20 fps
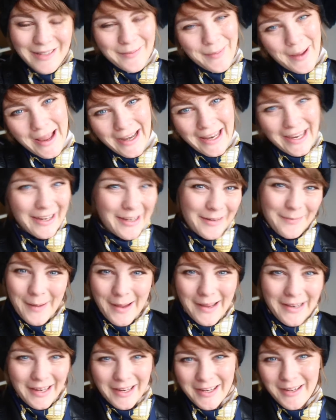Good morning, good
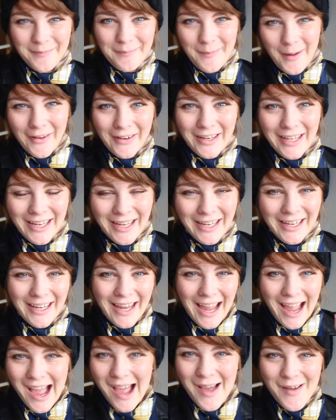morning, good morning.
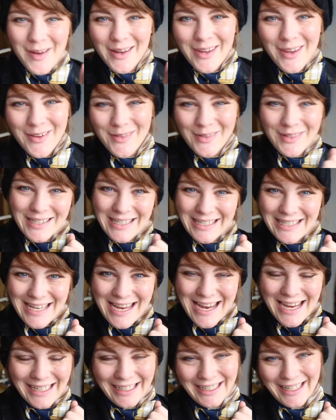How are you
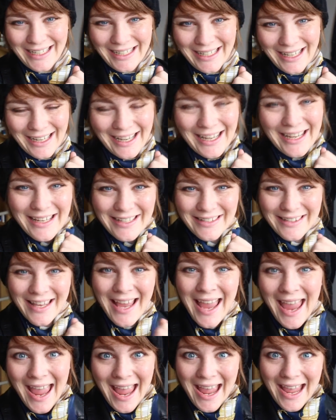today? Lingling is
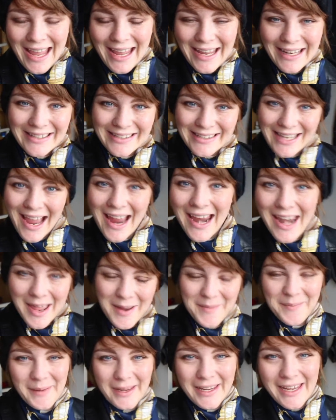
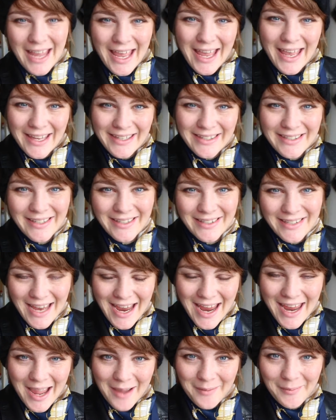excited because
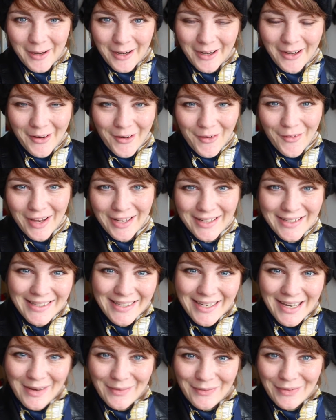today I'm gonna go and
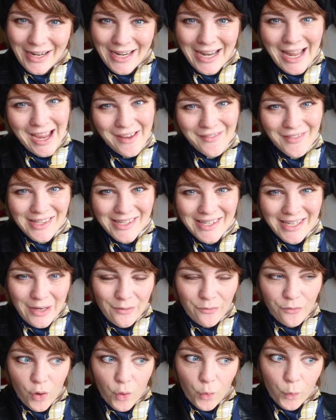see a friend I haven't
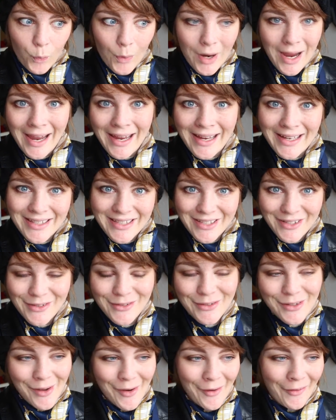seen for way
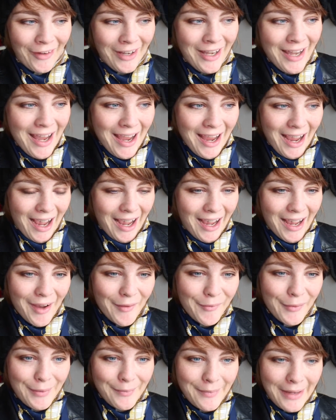too long.
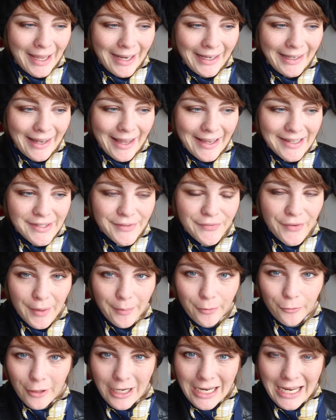We met last
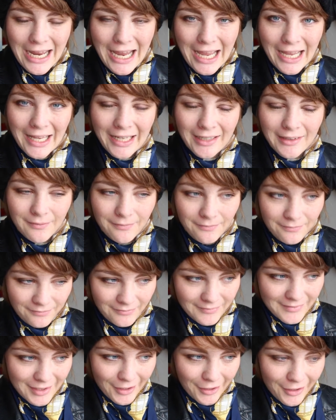February and
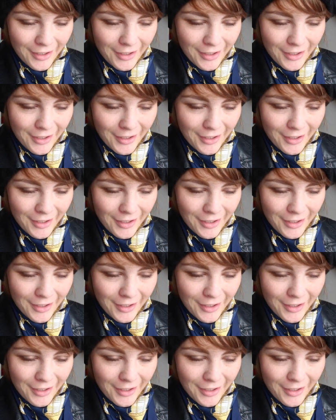we